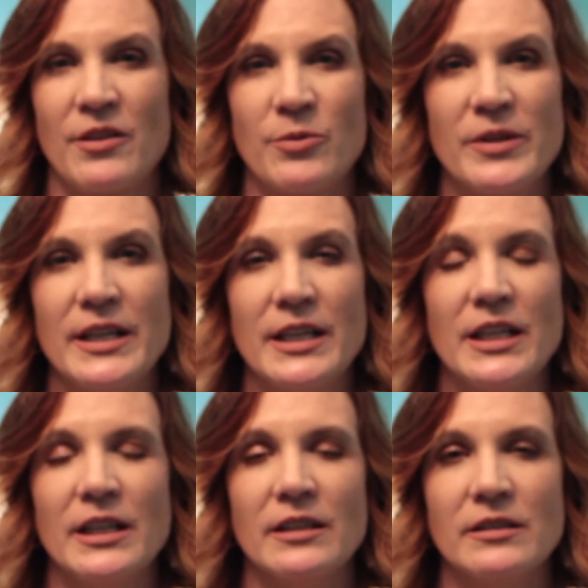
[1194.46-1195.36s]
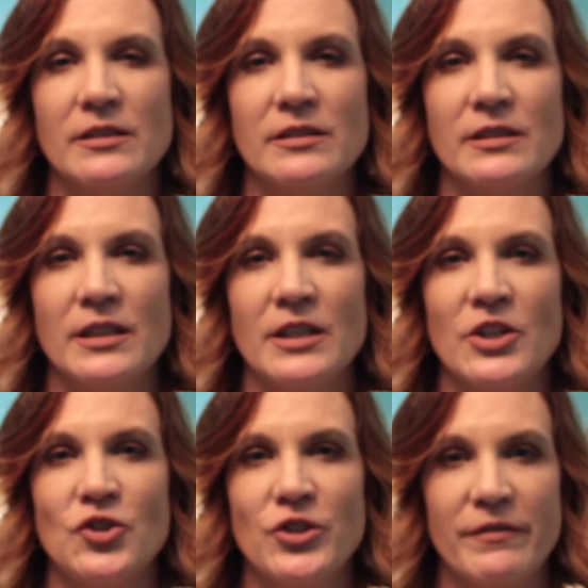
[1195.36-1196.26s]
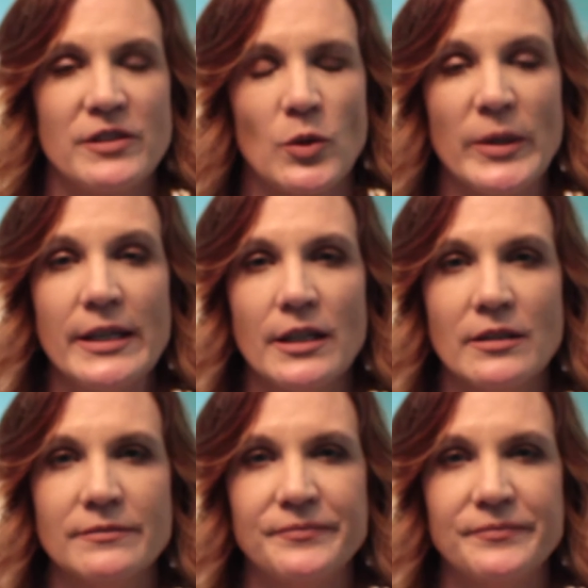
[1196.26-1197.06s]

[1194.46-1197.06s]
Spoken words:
3 shifts a week,